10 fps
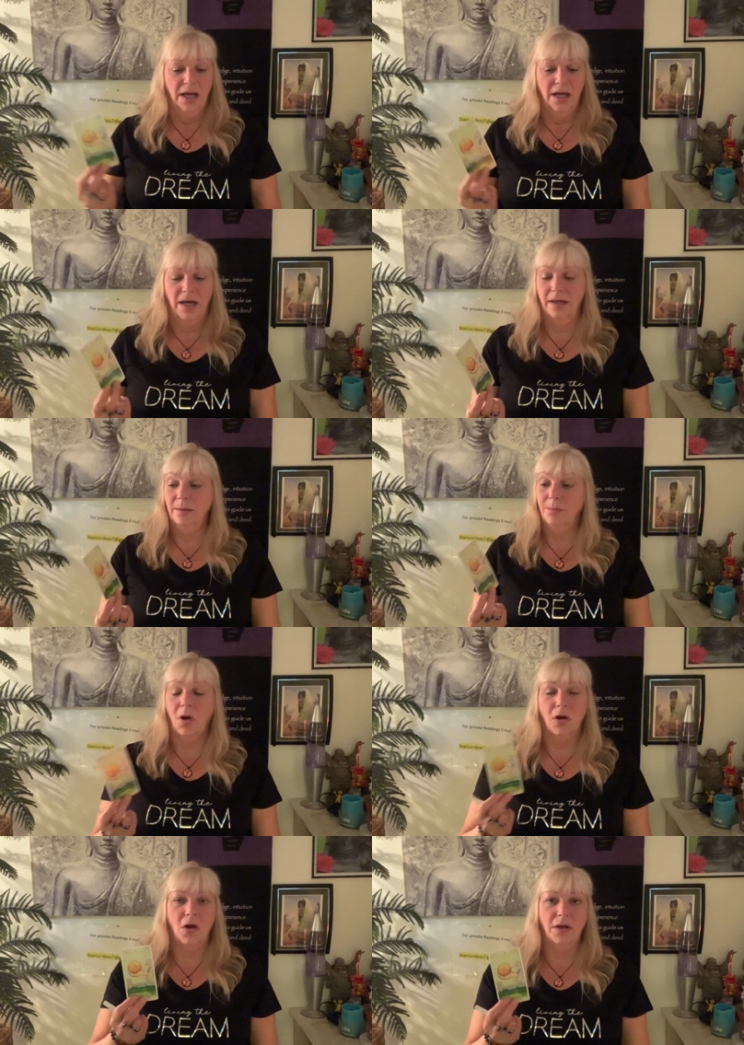uh,
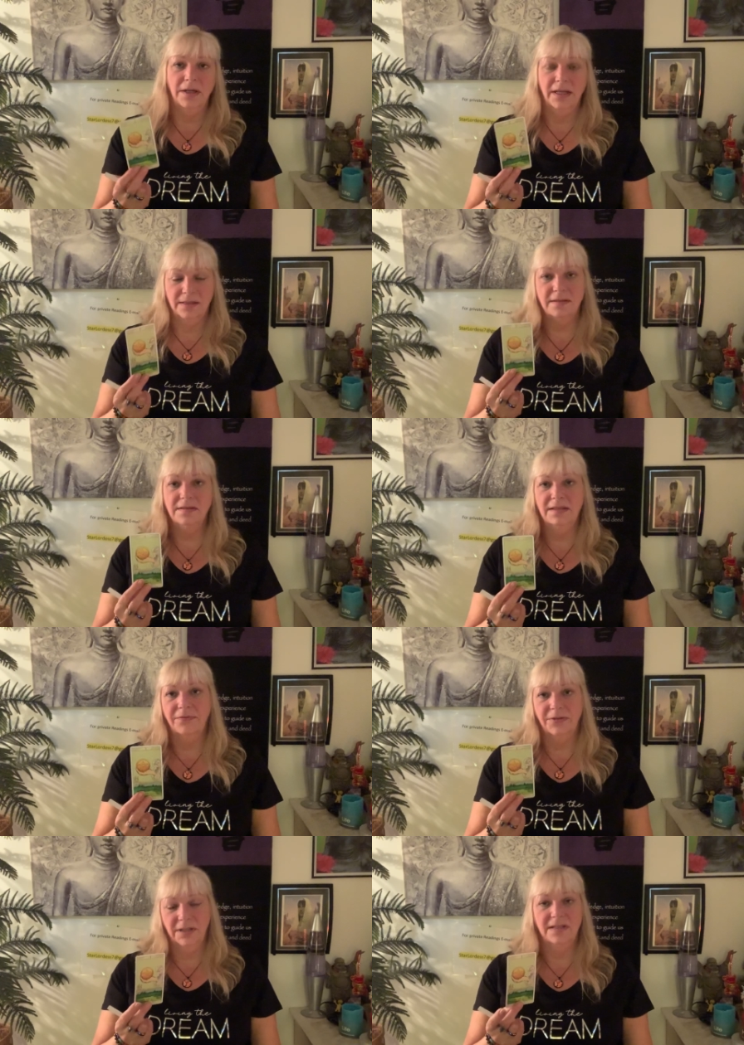embark on. It's
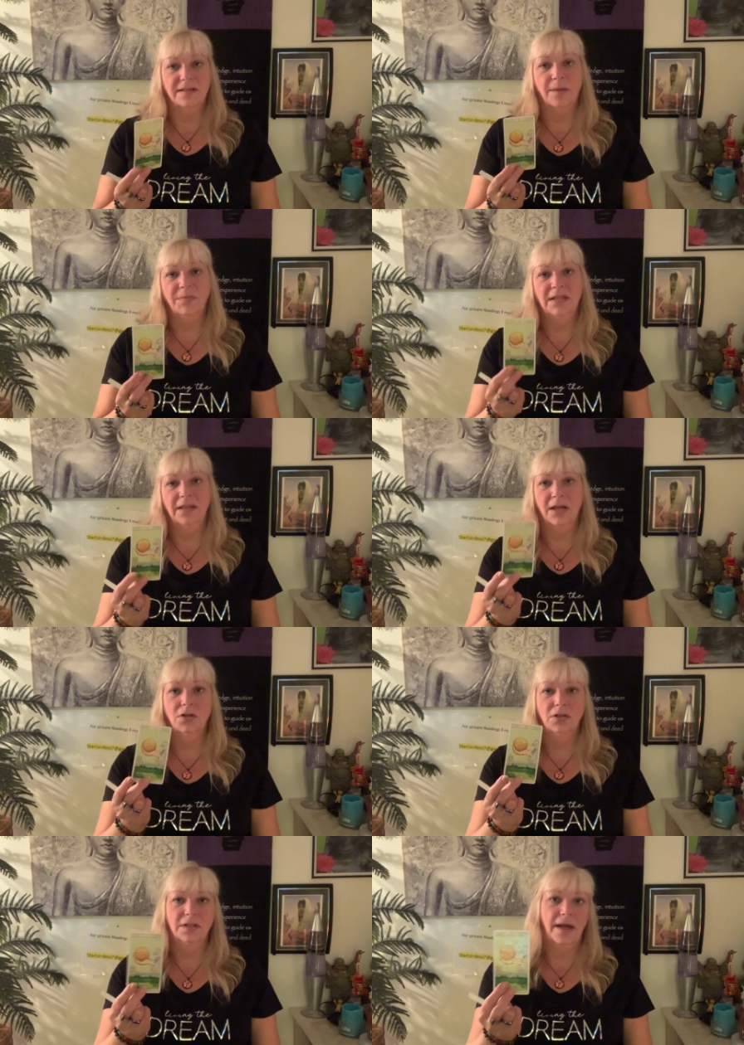definitely something that
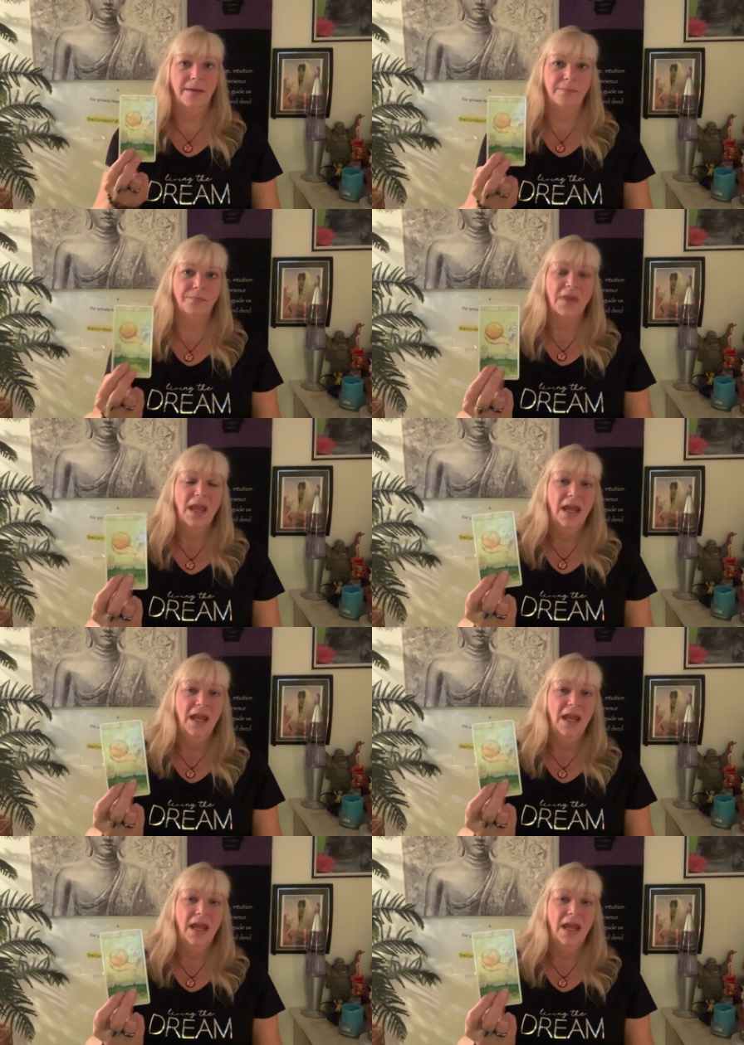could um,